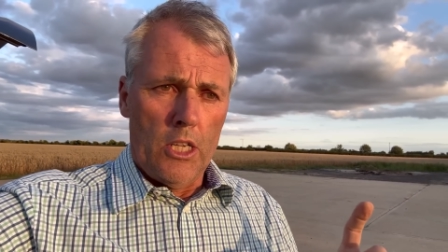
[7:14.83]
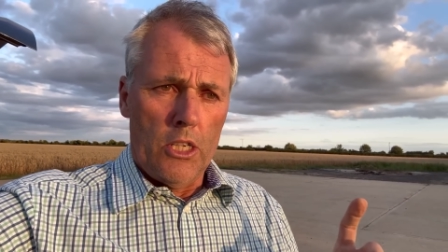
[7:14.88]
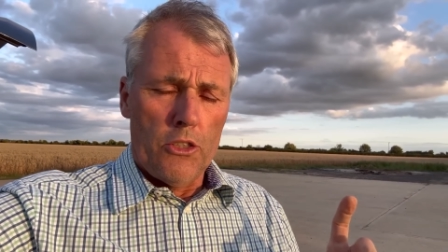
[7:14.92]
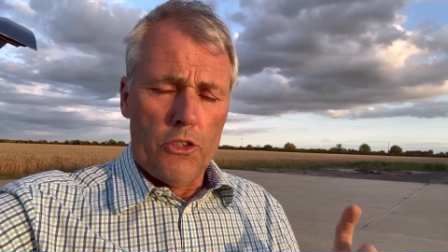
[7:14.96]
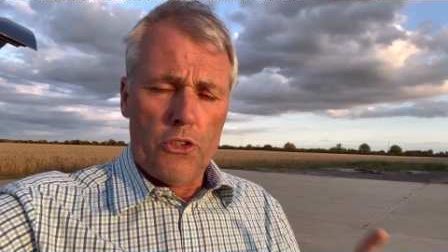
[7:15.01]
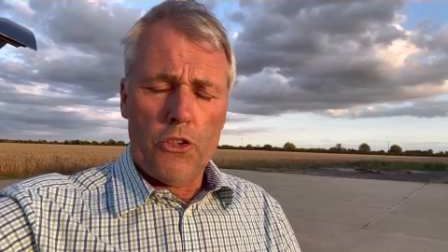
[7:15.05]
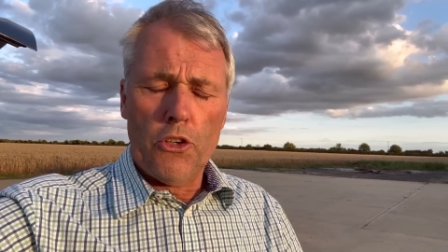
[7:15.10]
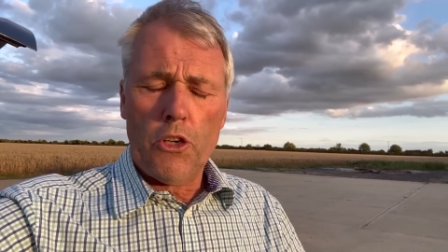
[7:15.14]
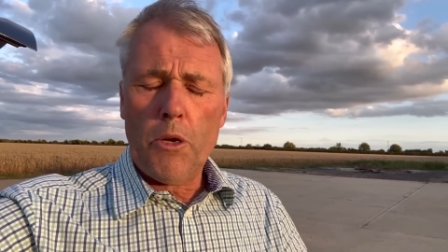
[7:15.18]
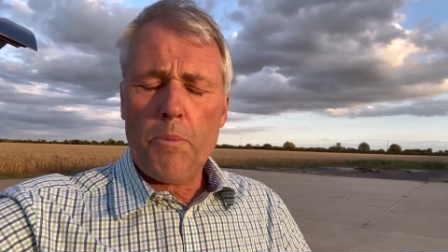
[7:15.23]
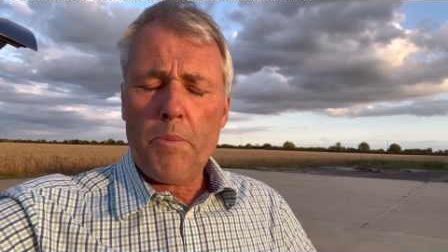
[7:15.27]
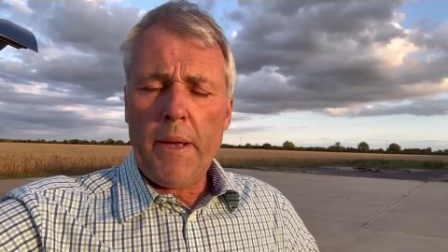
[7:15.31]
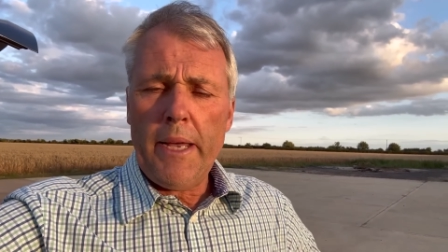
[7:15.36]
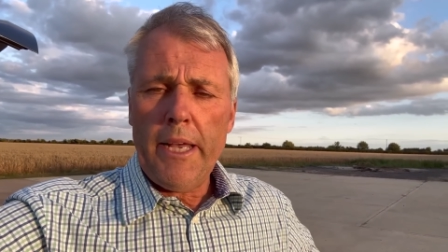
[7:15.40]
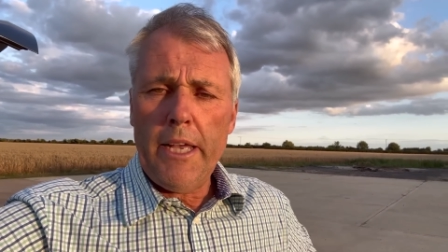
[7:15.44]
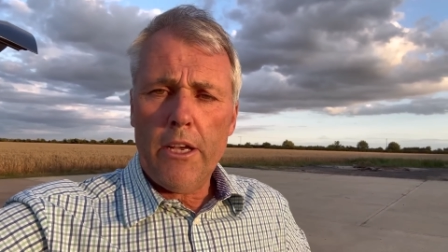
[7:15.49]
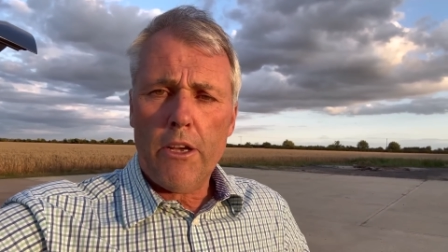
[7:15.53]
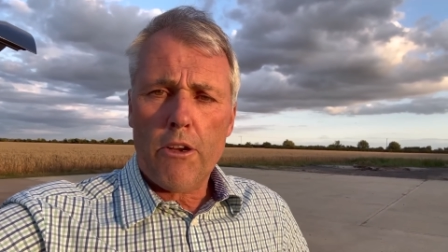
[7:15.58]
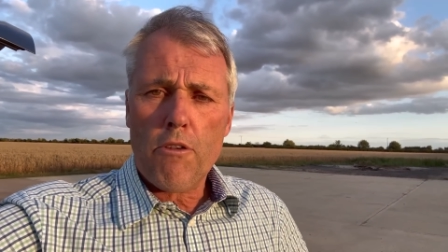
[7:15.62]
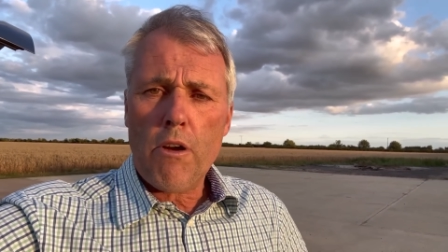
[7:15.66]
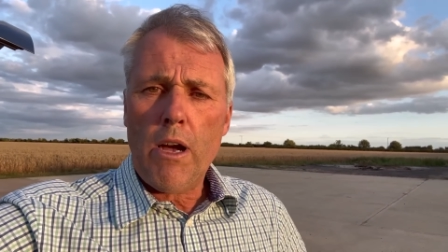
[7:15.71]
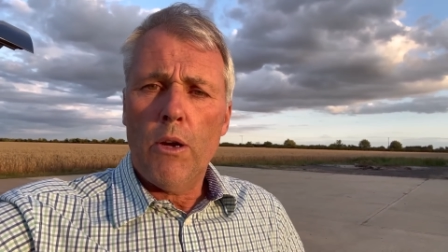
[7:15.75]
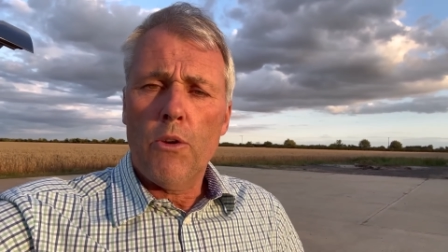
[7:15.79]
Sugar beet
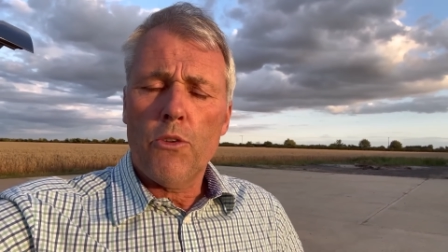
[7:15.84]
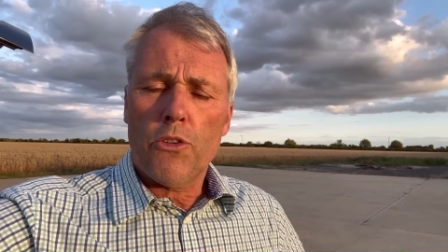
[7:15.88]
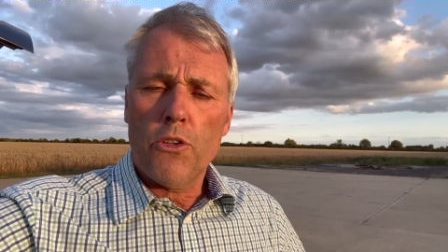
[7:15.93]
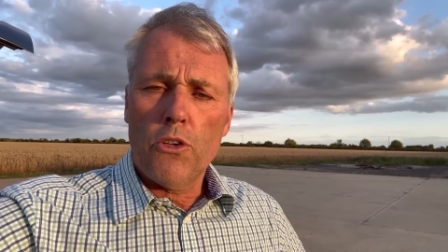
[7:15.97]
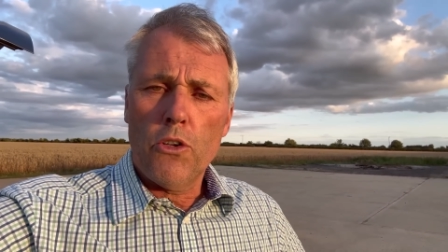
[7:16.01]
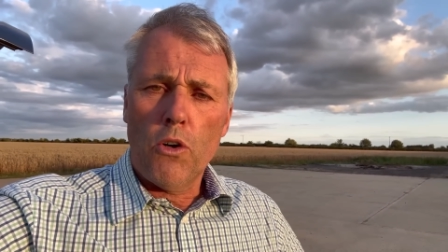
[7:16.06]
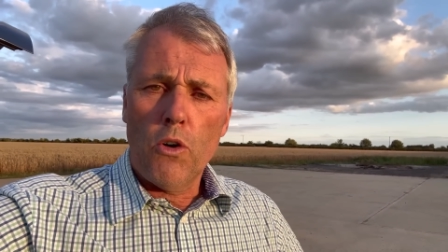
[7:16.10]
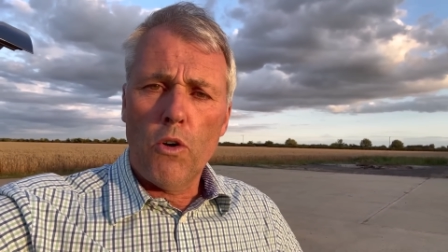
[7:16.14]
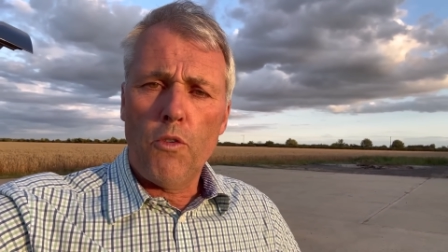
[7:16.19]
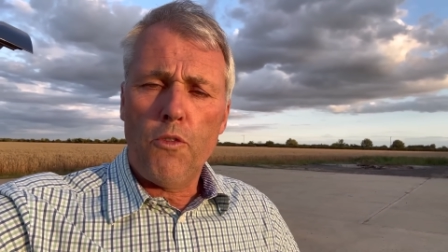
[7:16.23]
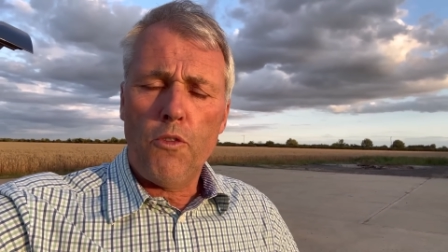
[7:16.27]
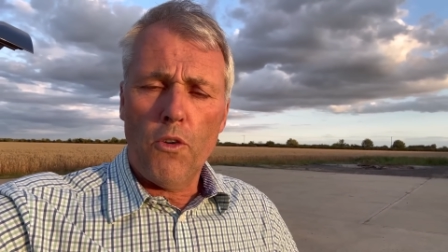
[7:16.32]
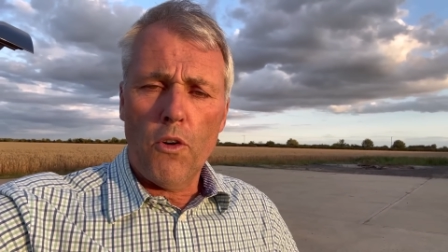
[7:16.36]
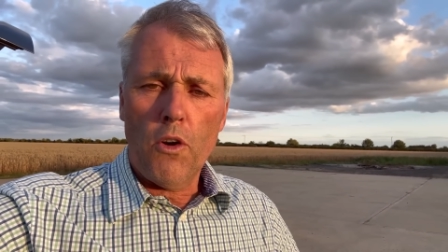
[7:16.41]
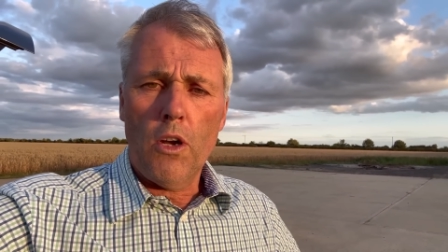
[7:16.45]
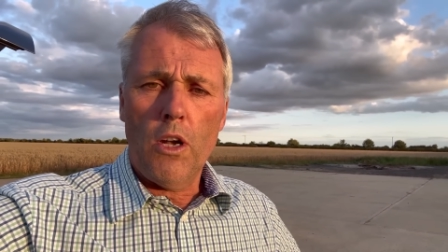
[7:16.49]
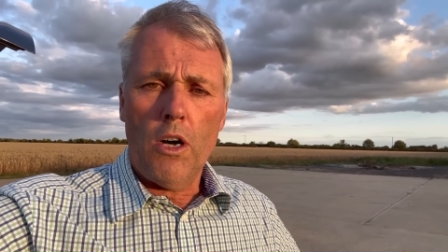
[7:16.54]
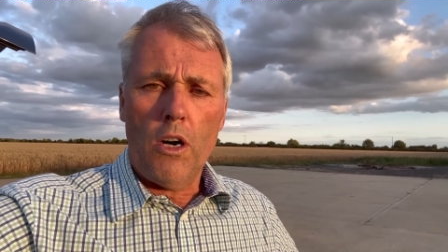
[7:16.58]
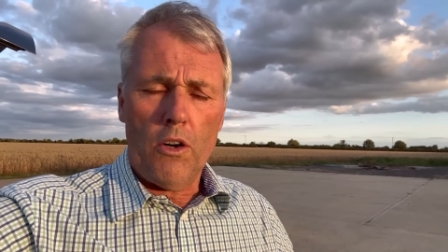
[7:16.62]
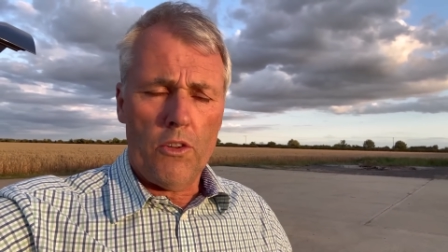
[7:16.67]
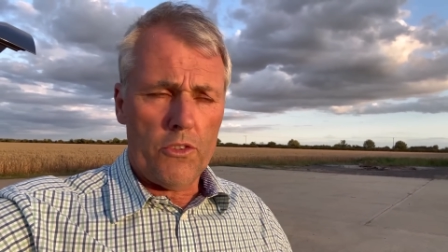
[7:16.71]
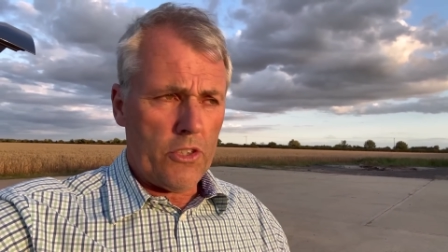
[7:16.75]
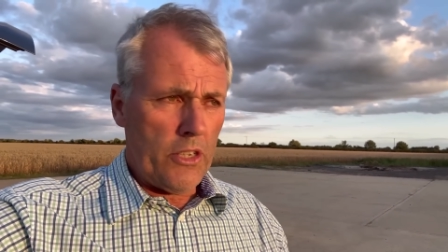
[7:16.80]
grows an awful
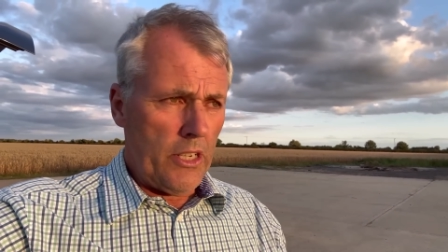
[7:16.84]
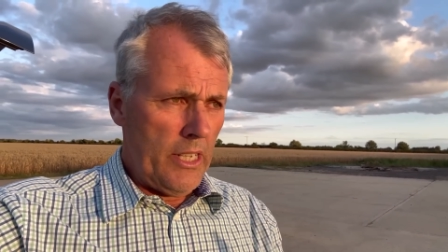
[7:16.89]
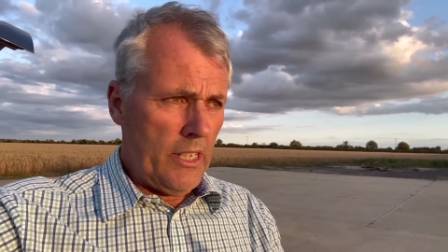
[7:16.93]
lot